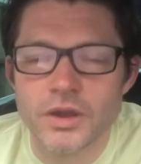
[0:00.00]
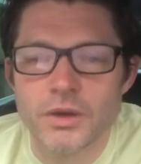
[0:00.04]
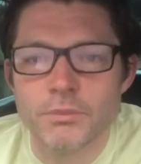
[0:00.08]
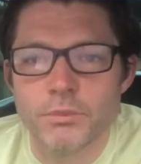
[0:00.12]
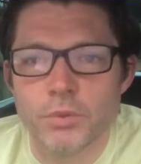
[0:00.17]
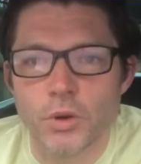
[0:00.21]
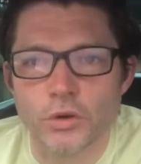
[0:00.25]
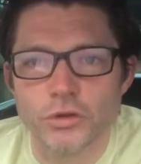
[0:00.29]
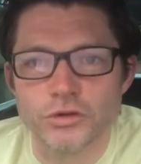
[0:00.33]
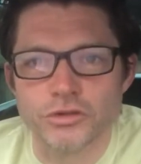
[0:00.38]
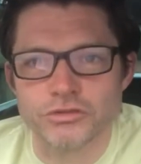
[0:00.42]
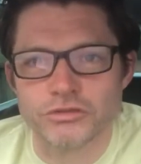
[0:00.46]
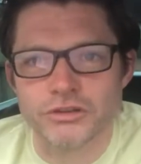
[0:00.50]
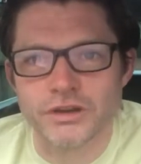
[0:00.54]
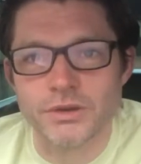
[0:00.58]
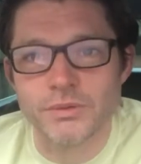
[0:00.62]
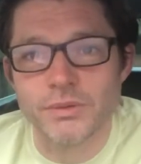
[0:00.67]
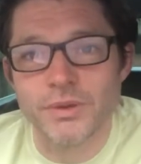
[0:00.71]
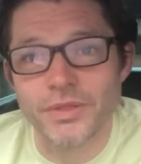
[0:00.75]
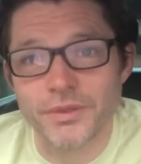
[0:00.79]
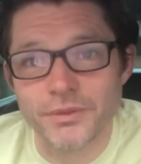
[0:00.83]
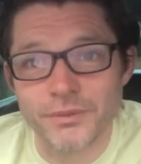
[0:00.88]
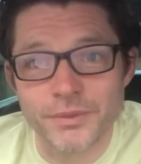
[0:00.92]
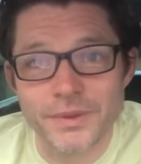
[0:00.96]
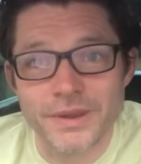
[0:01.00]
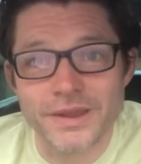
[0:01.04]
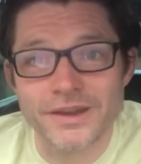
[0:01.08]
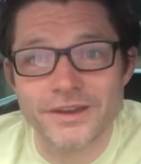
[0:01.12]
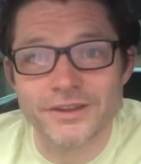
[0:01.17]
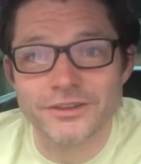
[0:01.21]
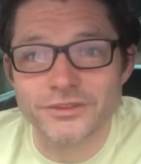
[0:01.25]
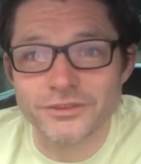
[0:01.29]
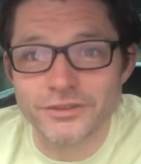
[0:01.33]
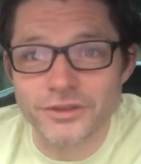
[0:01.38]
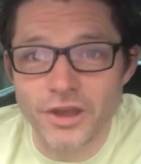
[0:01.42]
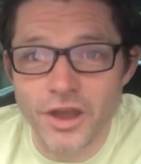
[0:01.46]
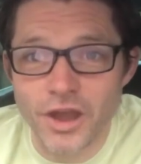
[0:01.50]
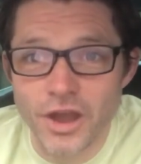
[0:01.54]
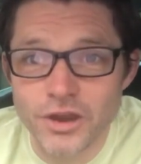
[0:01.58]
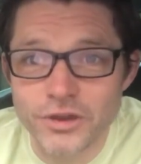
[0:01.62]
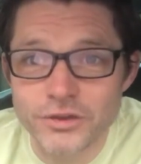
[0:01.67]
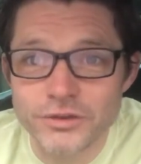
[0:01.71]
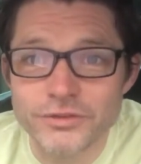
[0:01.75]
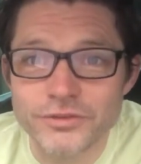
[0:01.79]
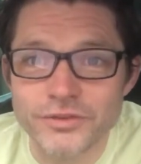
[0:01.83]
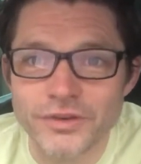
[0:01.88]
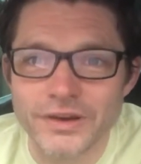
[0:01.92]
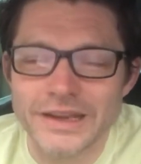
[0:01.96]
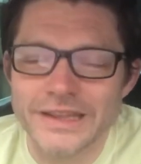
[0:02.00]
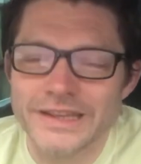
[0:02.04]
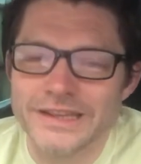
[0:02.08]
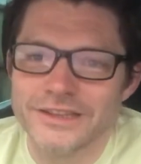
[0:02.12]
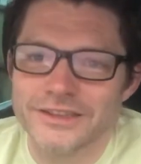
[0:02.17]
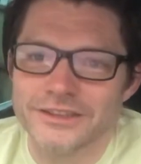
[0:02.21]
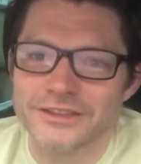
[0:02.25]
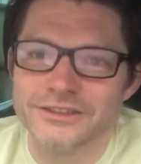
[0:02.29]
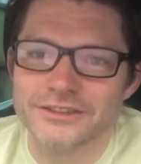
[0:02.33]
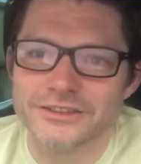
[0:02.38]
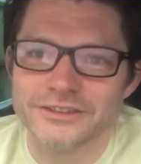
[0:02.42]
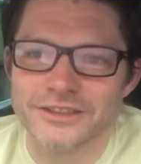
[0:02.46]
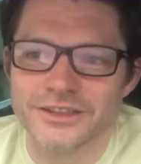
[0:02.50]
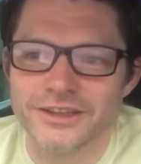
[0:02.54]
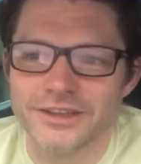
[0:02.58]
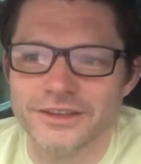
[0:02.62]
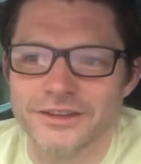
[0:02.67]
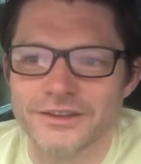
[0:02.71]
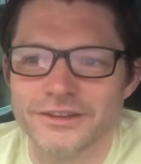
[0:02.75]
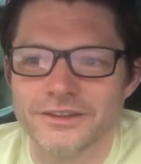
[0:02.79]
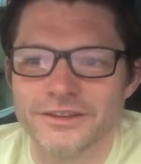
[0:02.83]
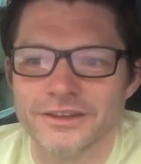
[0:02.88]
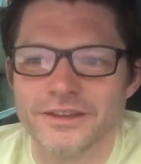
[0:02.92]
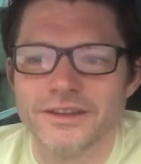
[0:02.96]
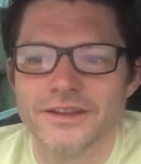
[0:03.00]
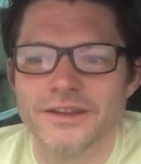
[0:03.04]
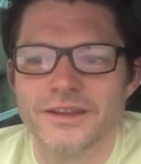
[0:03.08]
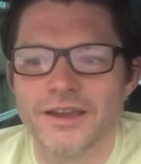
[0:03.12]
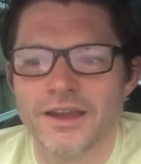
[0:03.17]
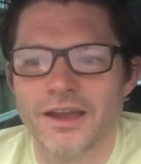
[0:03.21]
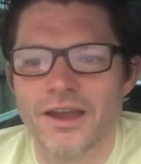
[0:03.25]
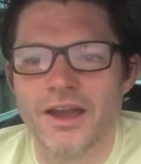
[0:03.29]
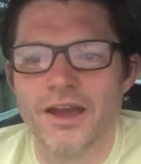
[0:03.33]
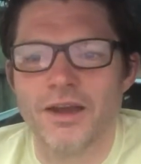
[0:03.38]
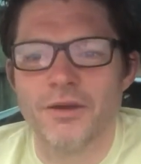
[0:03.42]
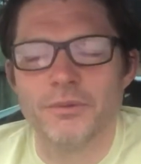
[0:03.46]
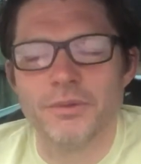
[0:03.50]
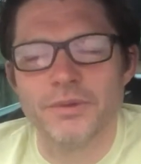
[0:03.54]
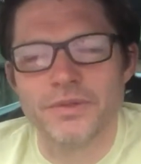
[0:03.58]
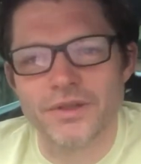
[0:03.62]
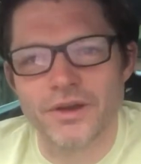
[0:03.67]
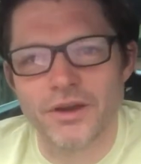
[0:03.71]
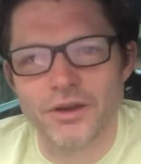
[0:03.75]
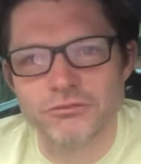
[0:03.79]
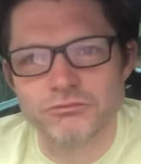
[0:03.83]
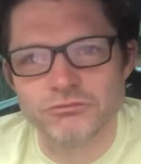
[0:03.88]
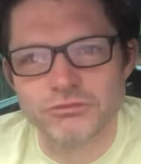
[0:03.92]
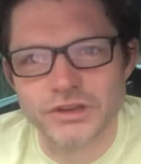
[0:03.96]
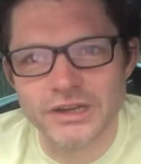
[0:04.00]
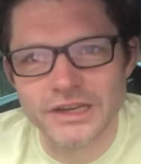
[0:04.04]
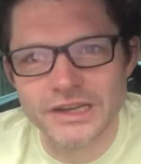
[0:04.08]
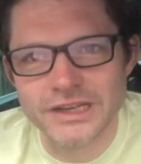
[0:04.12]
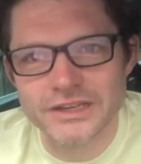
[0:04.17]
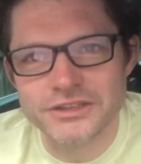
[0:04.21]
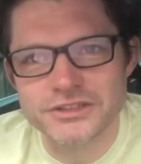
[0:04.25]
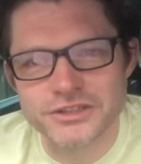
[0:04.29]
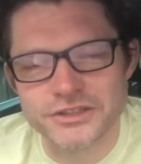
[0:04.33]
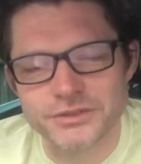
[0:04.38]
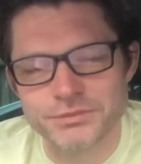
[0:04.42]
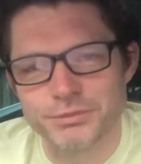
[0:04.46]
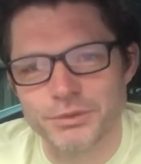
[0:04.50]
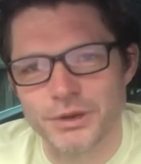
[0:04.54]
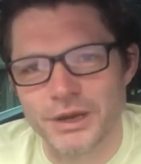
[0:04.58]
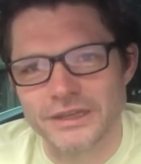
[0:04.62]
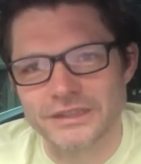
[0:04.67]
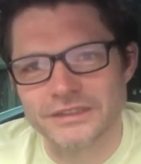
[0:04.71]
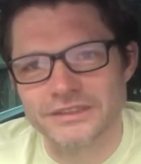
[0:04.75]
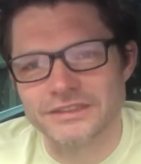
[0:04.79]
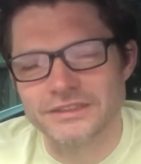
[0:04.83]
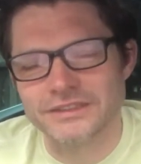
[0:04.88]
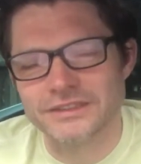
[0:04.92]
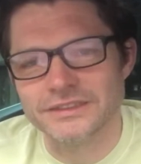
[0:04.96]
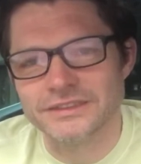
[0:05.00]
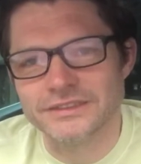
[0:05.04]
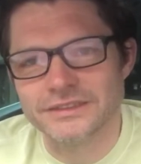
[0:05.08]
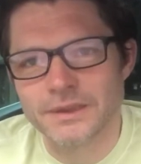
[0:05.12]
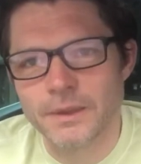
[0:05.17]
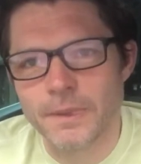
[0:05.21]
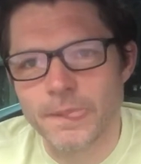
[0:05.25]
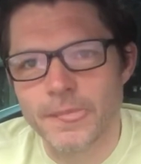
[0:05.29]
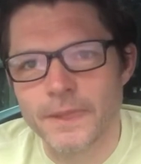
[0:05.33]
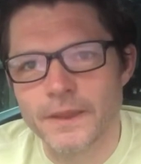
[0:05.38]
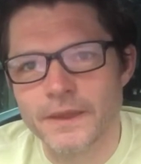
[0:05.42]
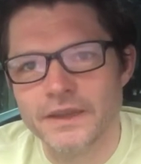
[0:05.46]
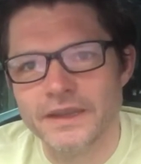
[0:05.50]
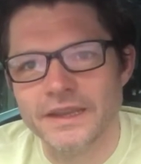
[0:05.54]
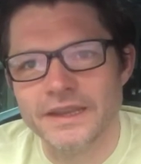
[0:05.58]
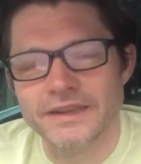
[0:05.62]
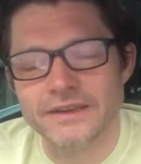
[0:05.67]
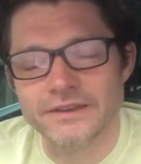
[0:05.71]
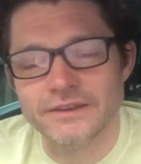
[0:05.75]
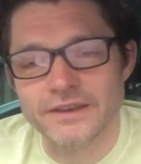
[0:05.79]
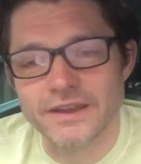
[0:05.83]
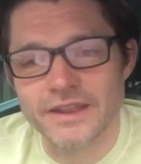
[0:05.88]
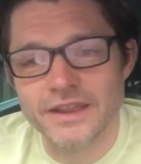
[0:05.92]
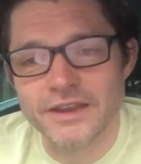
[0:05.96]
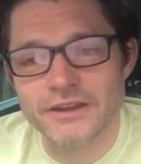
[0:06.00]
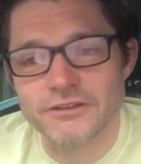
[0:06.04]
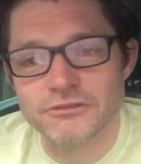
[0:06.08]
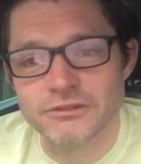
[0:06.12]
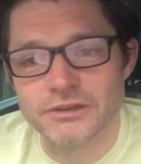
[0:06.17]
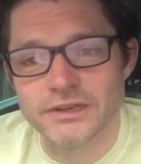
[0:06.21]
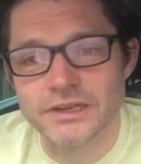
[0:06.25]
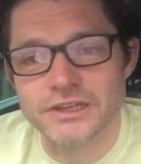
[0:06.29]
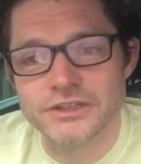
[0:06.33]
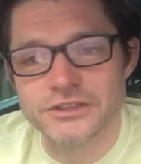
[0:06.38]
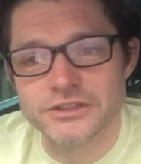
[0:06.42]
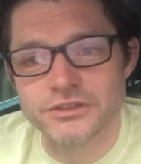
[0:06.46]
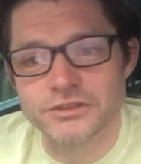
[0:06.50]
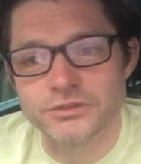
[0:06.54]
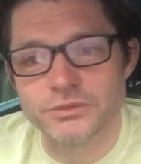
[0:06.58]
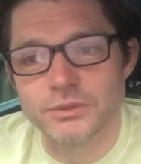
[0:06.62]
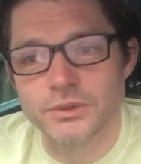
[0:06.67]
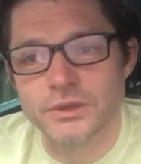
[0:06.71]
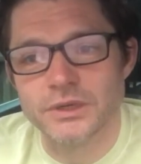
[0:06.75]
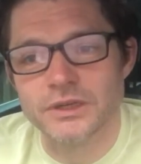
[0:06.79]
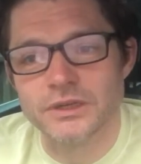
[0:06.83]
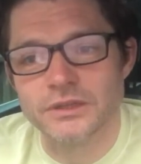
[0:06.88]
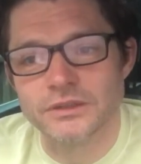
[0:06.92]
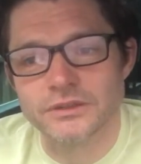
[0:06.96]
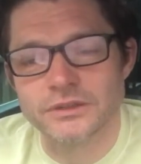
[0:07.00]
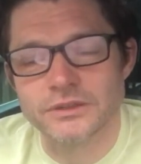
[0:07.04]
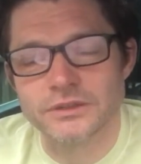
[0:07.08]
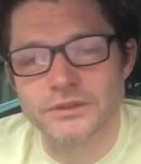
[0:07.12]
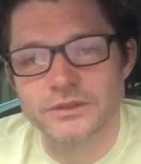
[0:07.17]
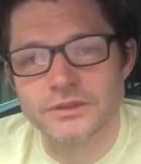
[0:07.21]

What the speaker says: pondering, whether we are overly concerned with our religious practices in an irreligious world.